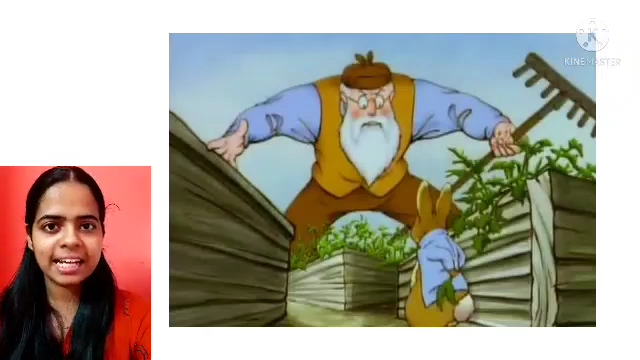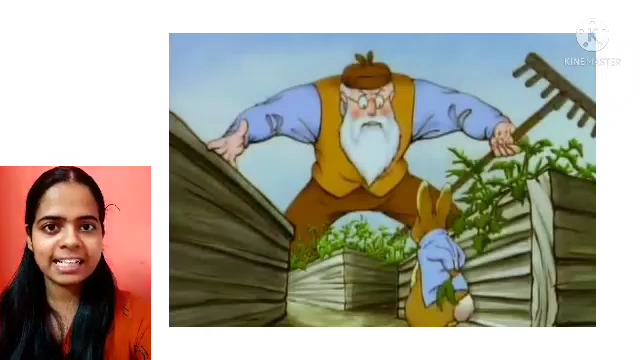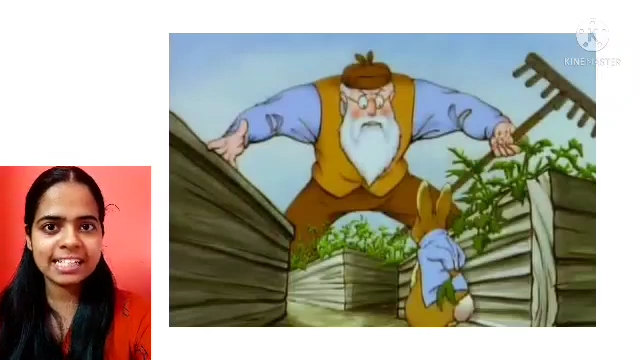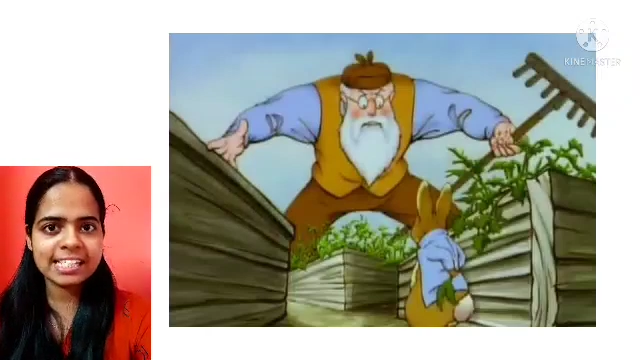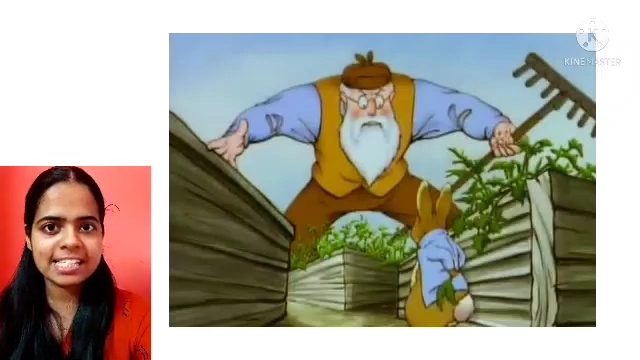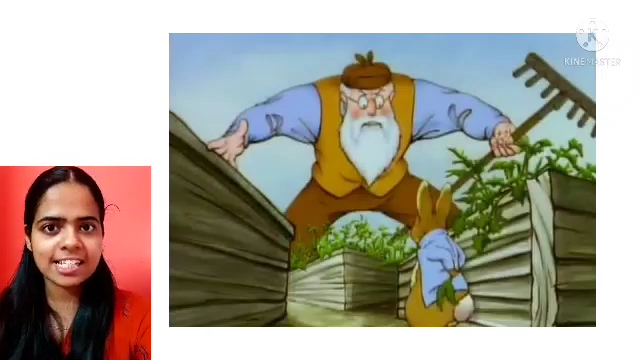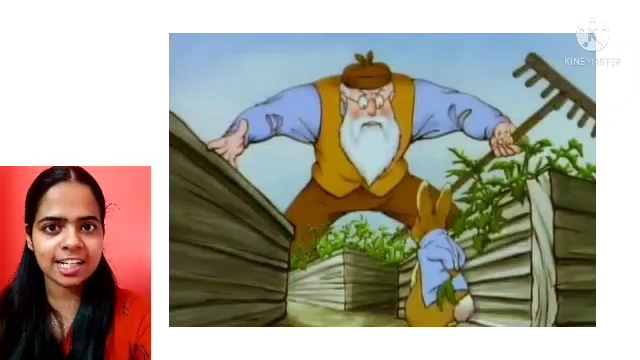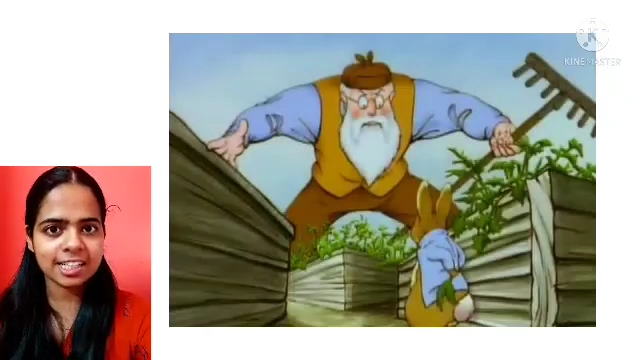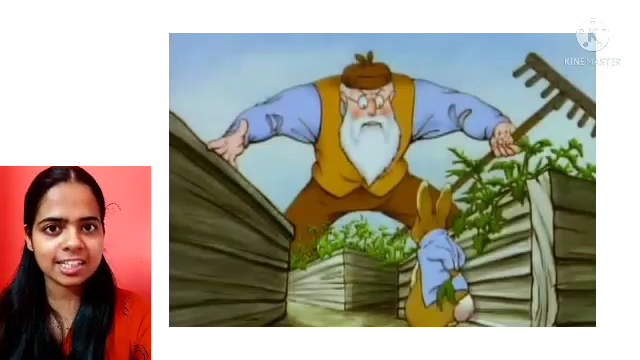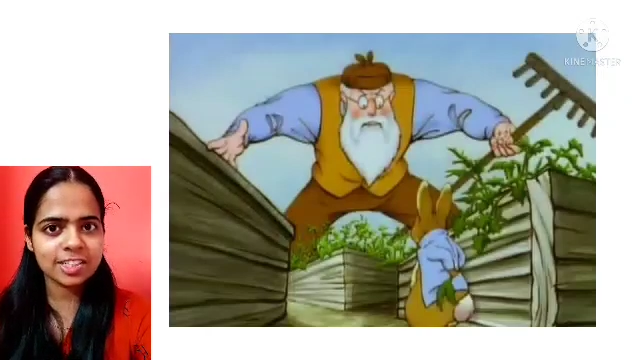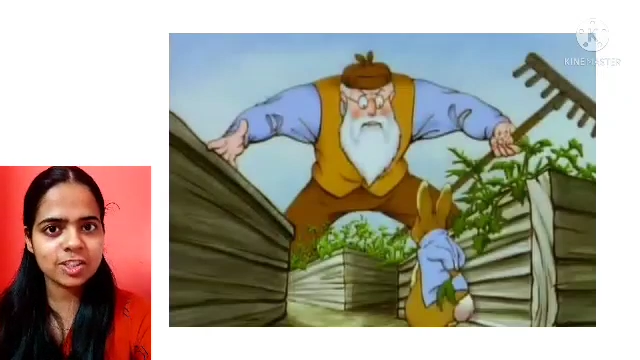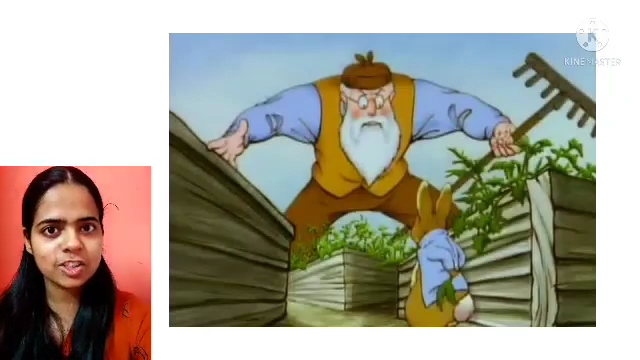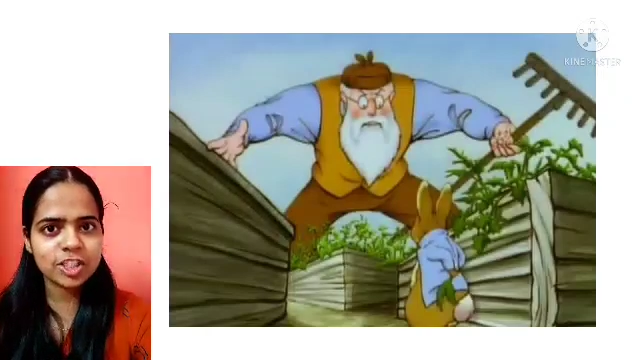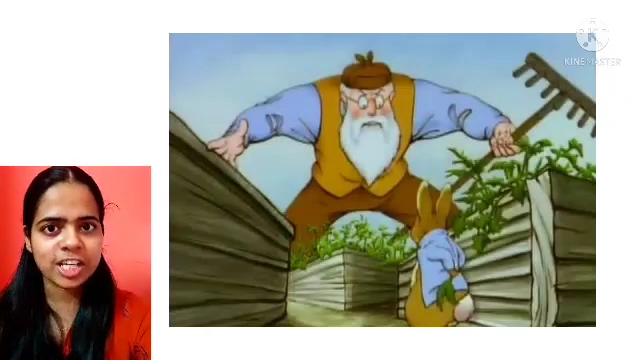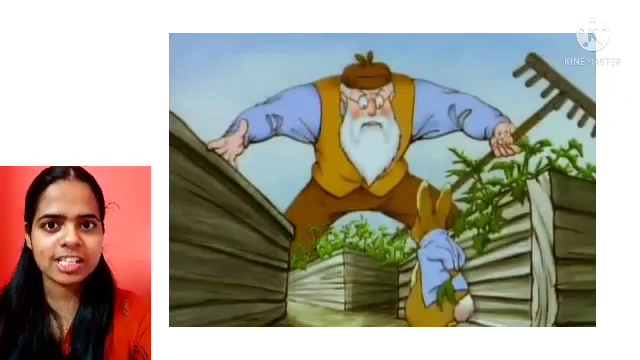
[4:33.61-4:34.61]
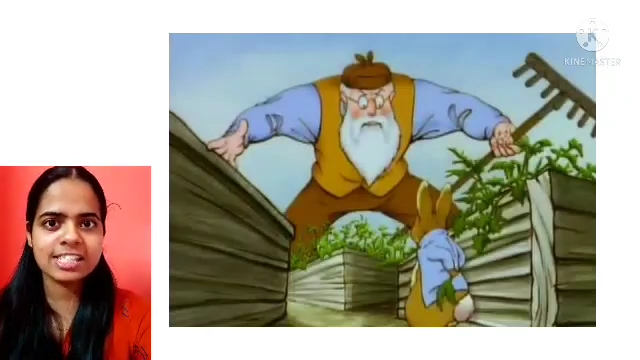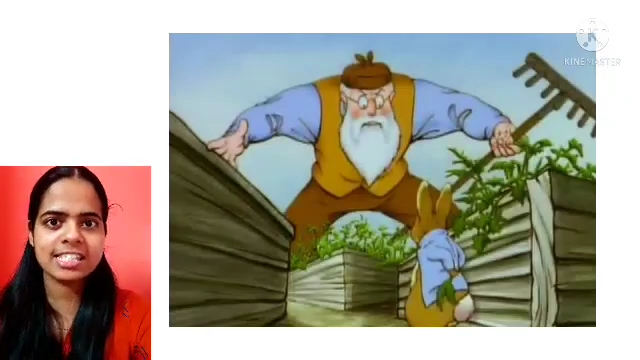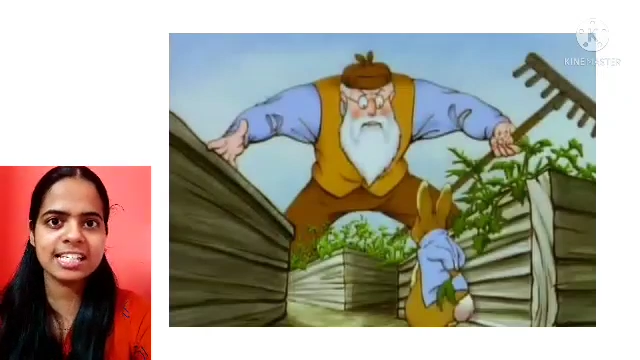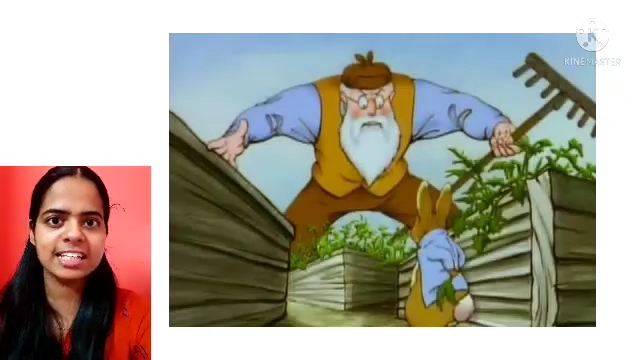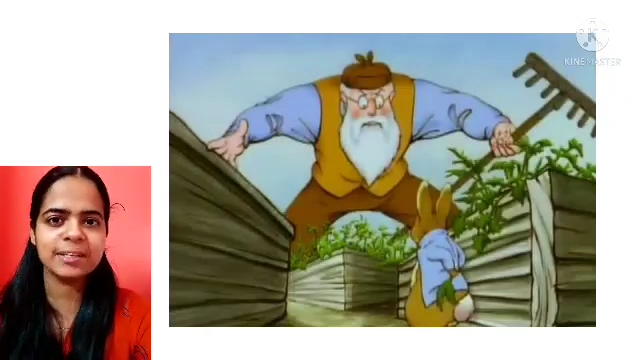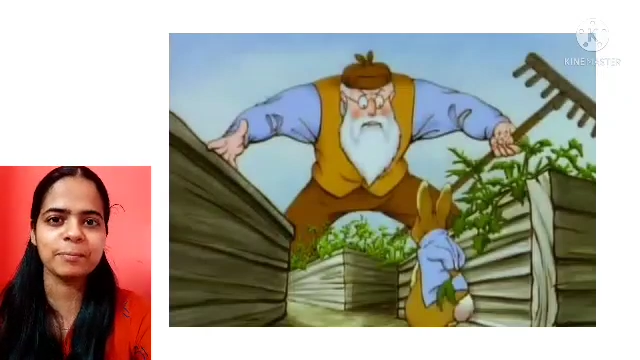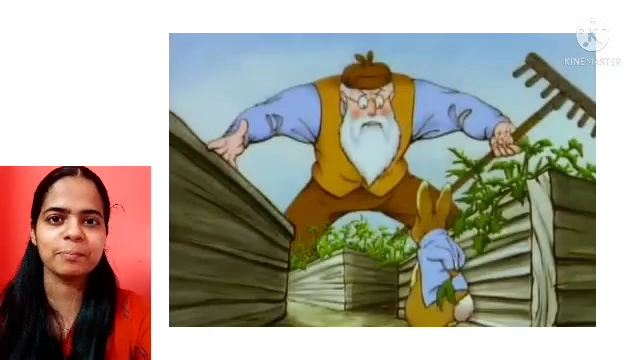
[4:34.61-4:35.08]
and he started
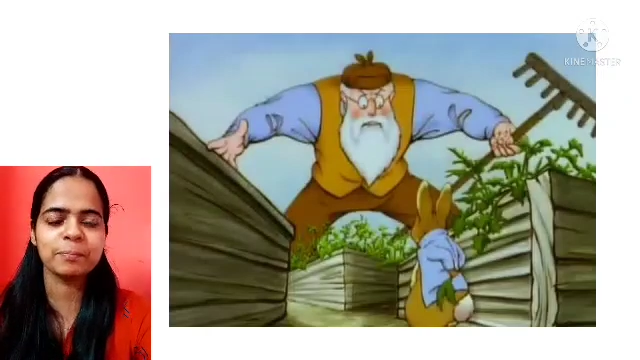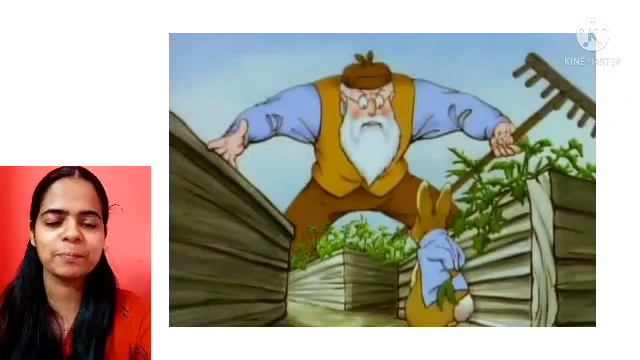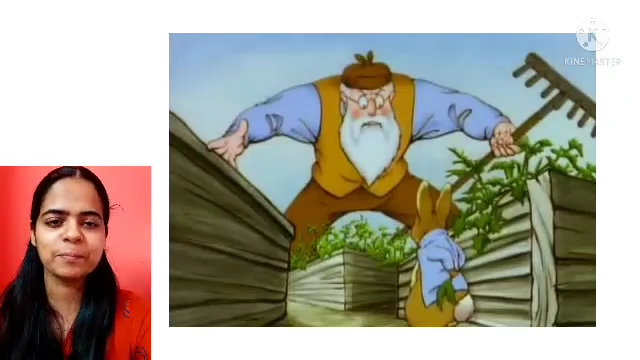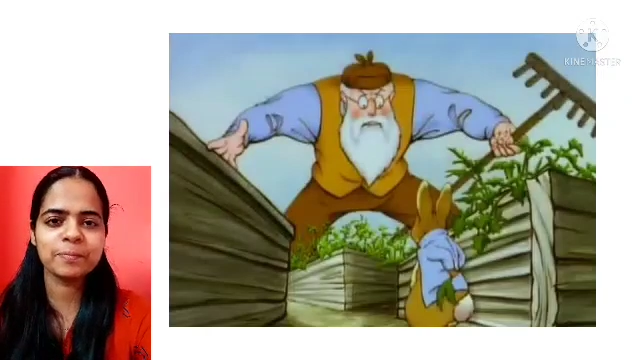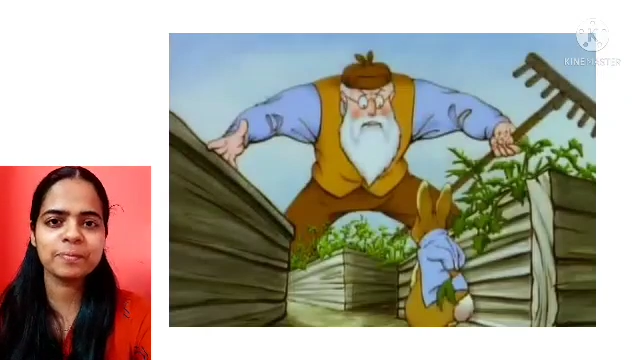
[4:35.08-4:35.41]
chasing him,